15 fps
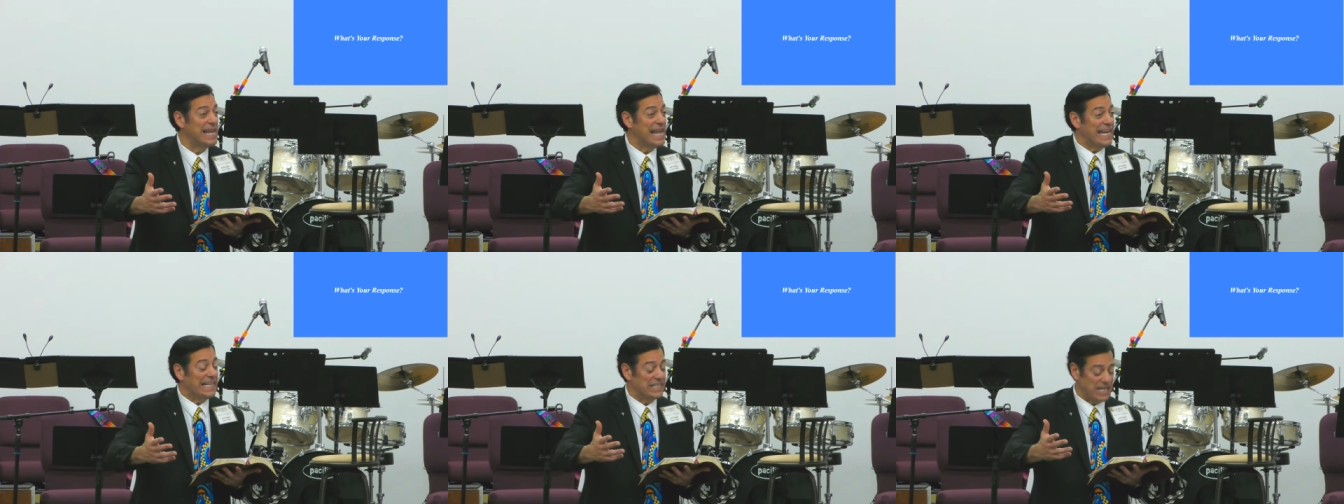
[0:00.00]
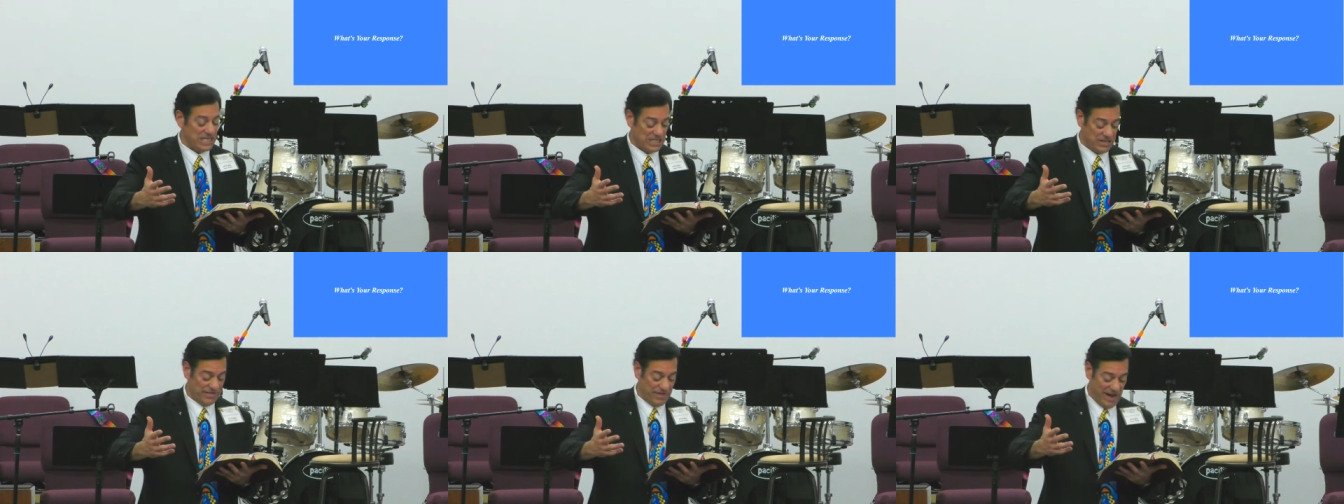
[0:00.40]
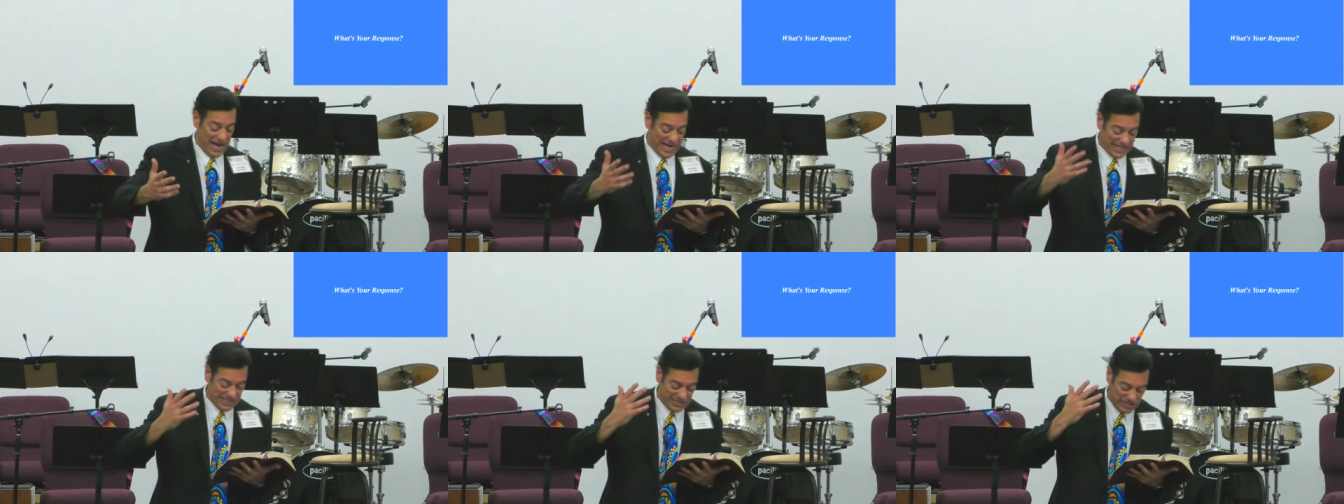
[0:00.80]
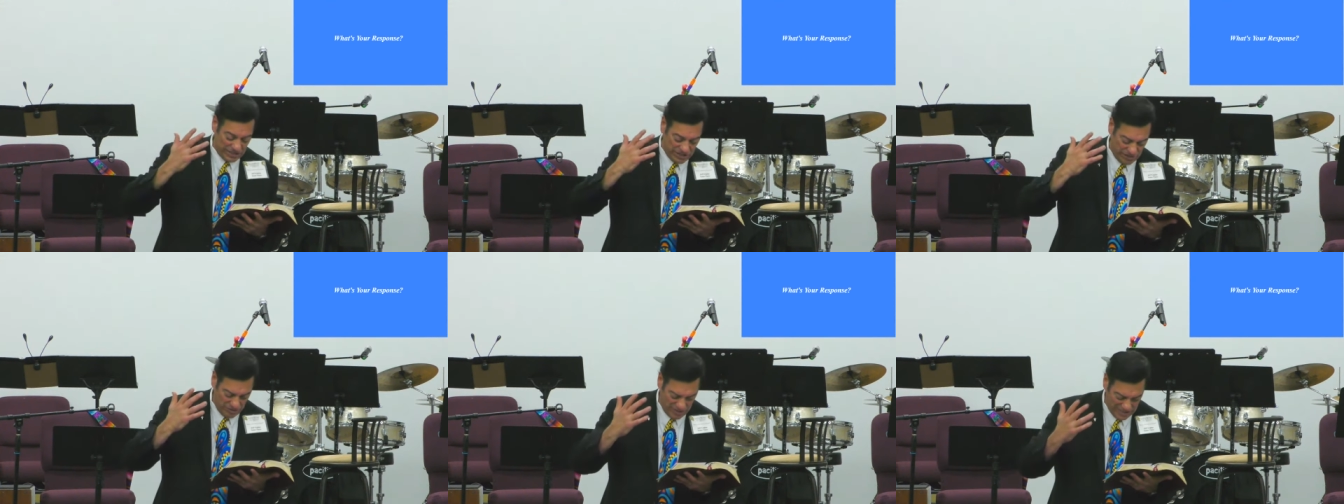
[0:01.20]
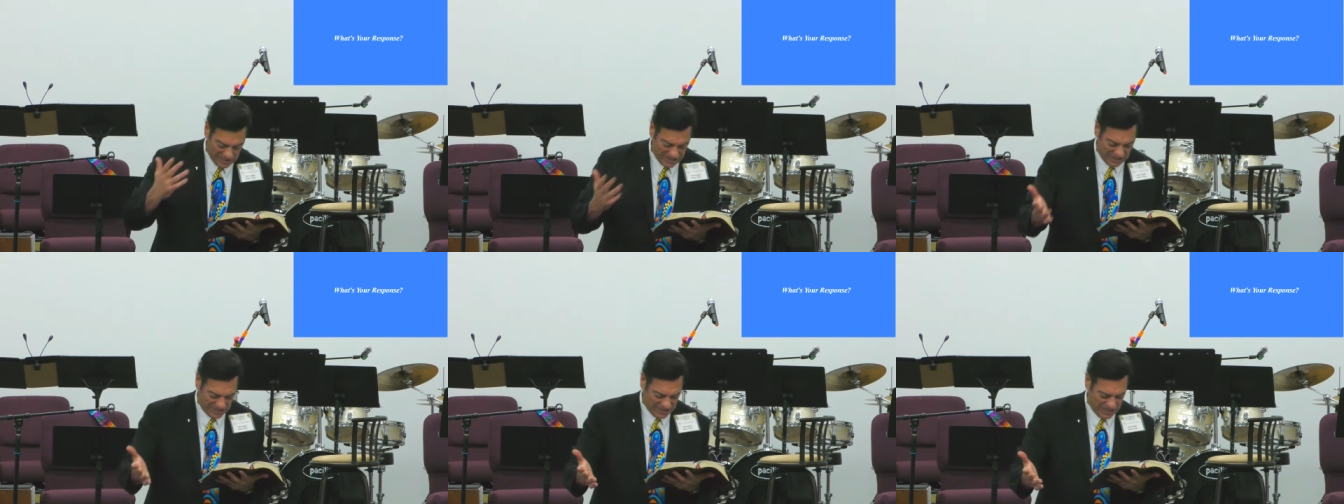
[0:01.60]
He testifies to his
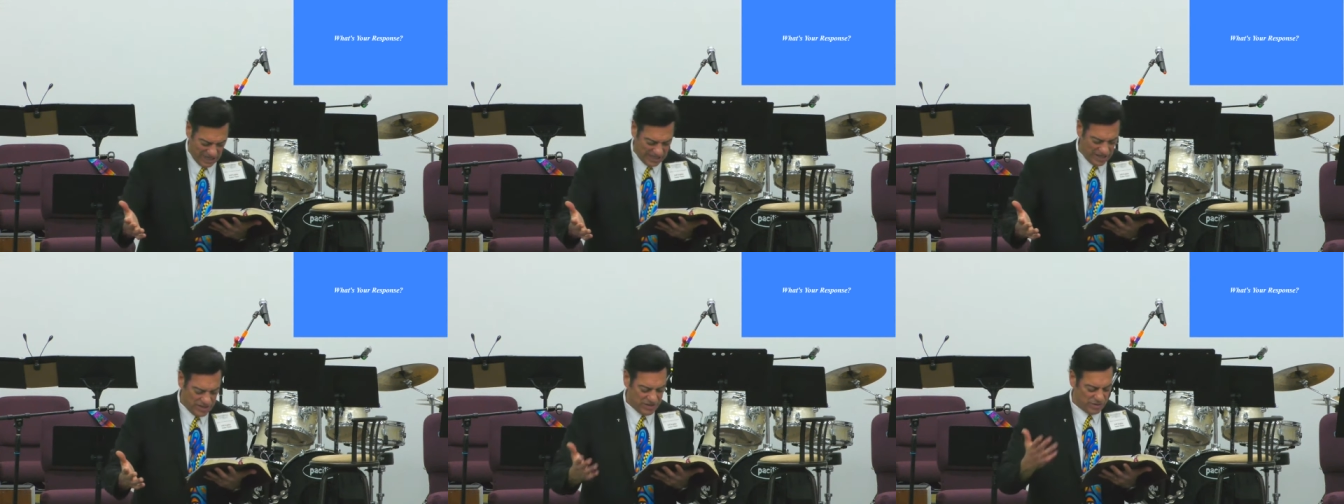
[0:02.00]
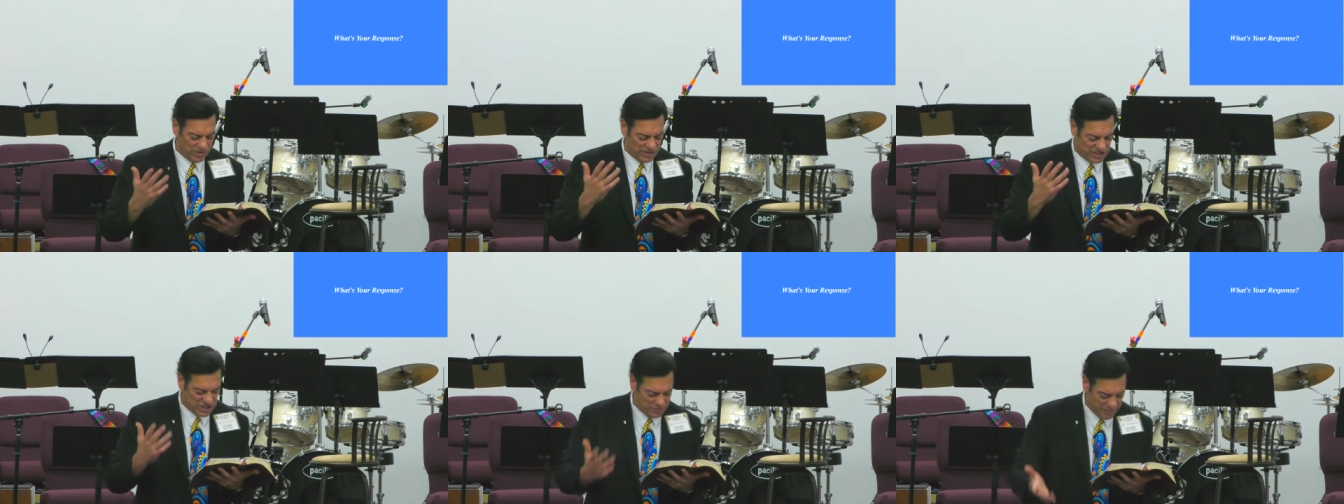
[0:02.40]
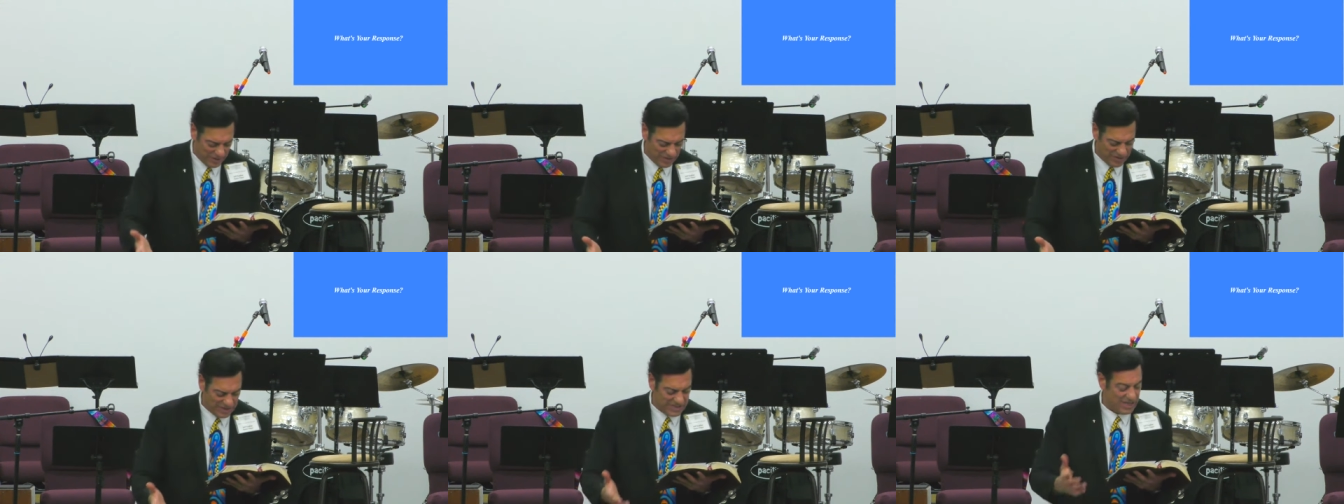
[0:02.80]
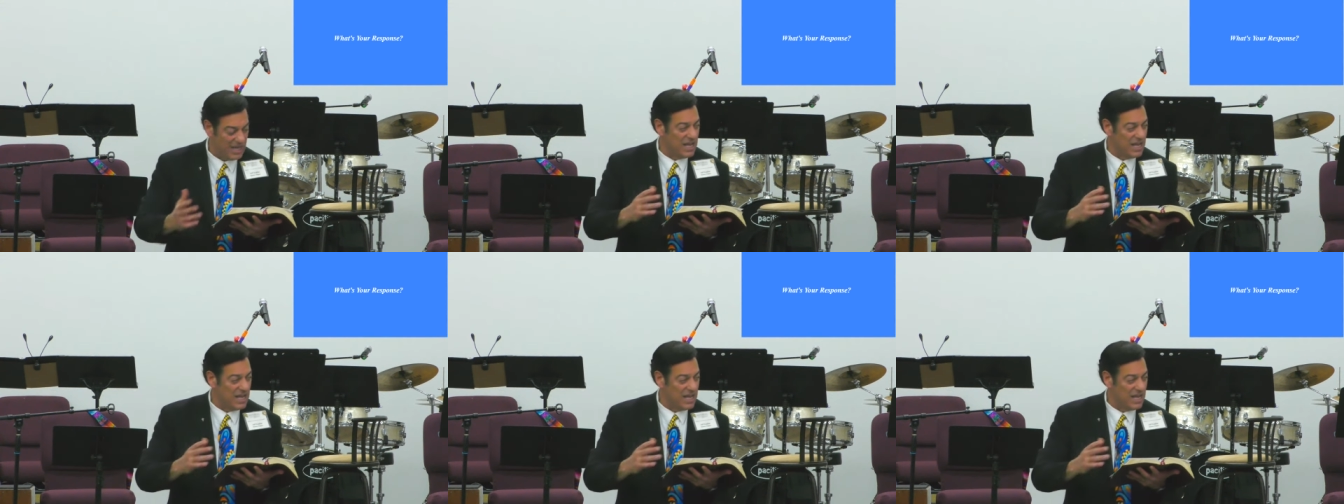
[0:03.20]
son through the Spirit,